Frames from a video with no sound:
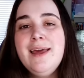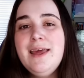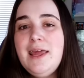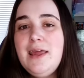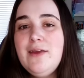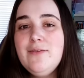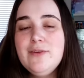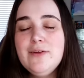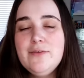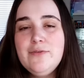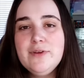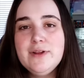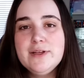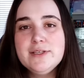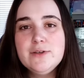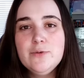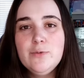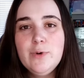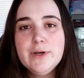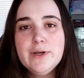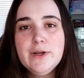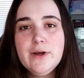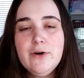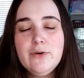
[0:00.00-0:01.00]
Even if it is a
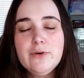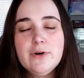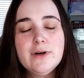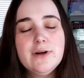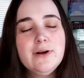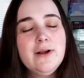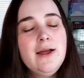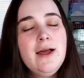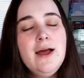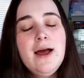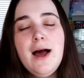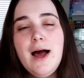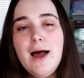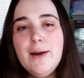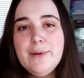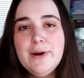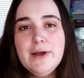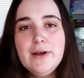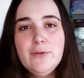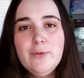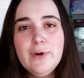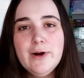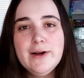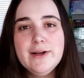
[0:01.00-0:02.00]
one coater, I'm
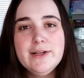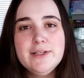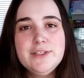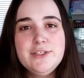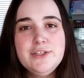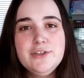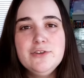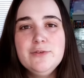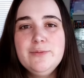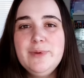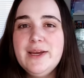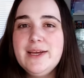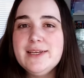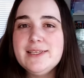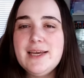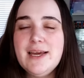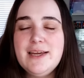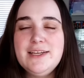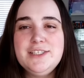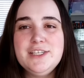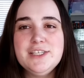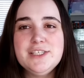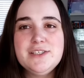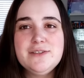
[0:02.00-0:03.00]
going to wear it in two, because
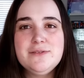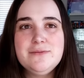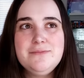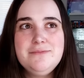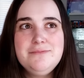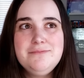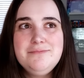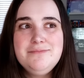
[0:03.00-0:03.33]
I just,